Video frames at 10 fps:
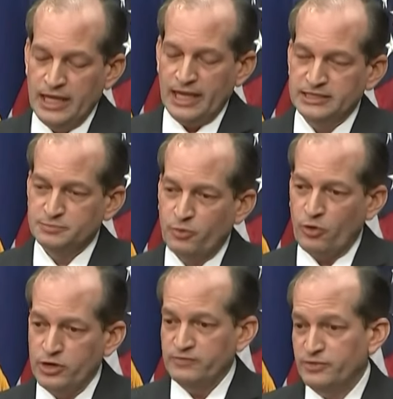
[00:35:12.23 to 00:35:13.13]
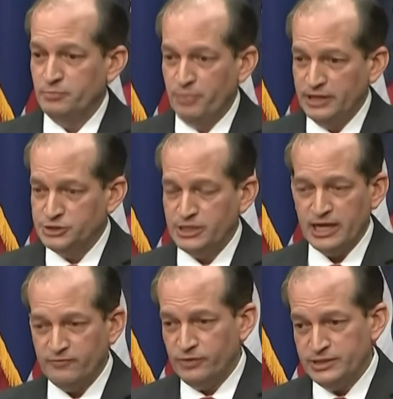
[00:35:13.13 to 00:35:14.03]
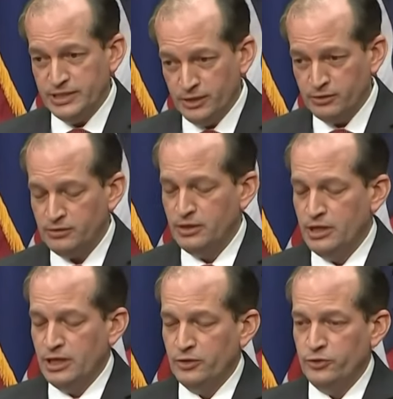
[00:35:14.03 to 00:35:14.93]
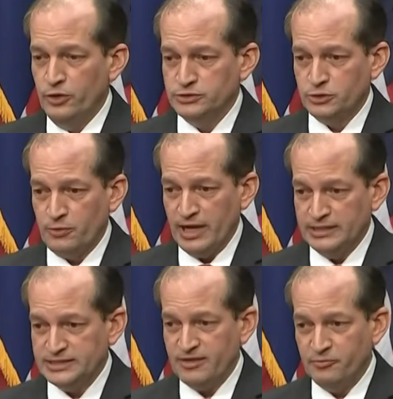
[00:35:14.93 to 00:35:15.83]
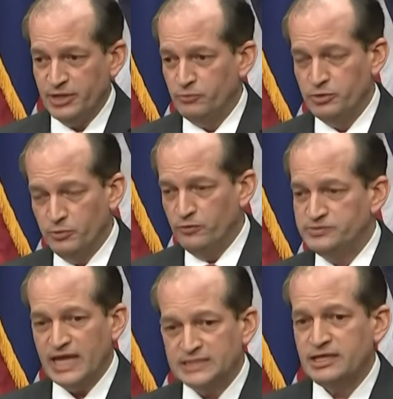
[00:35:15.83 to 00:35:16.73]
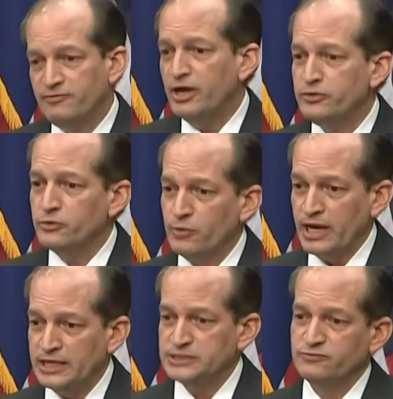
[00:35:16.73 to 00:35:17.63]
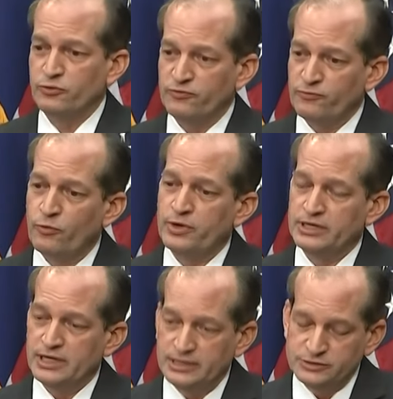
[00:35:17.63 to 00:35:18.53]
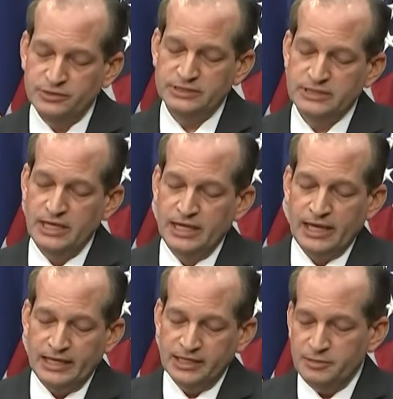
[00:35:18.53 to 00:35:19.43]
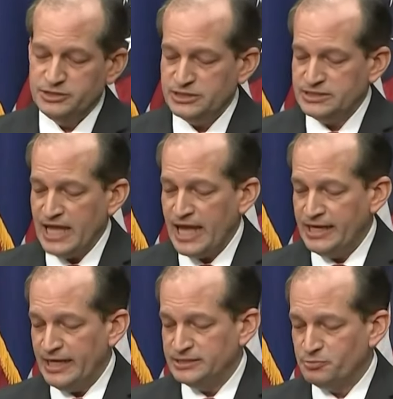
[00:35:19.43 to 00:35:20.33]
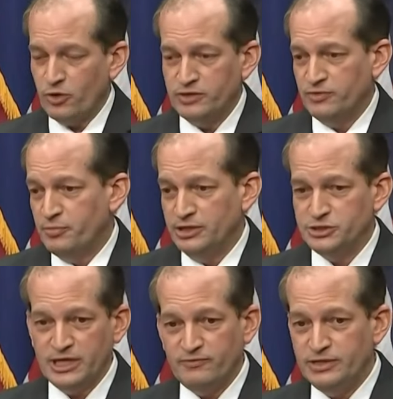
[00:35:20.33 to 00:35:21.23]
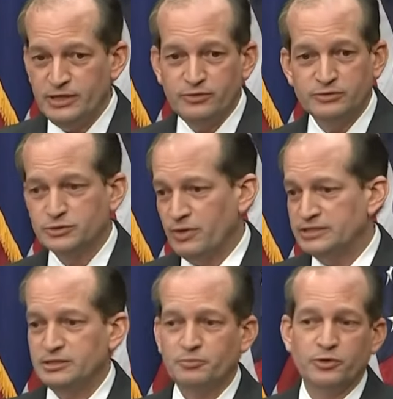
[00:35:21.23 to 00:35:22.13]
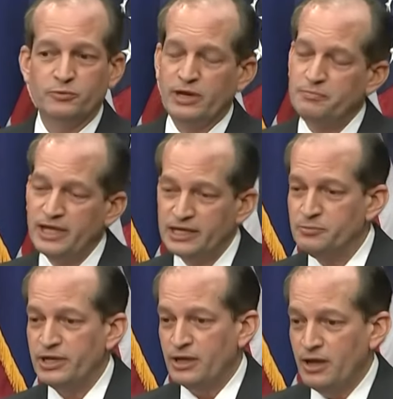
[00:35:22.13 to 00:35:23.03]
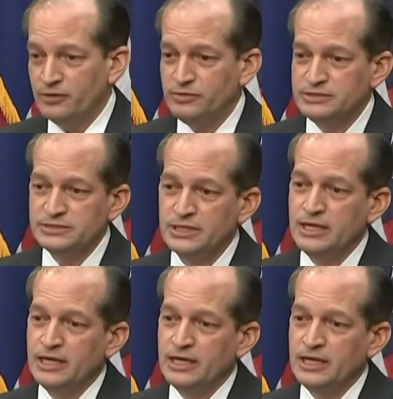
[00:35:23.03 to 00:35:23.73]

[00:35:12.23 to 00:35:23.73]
As part of the budget every year, those grants have been removed, as have other grants for foreign countries. And let me just add, as part of the budget every year, those grants are put right back in by Congress.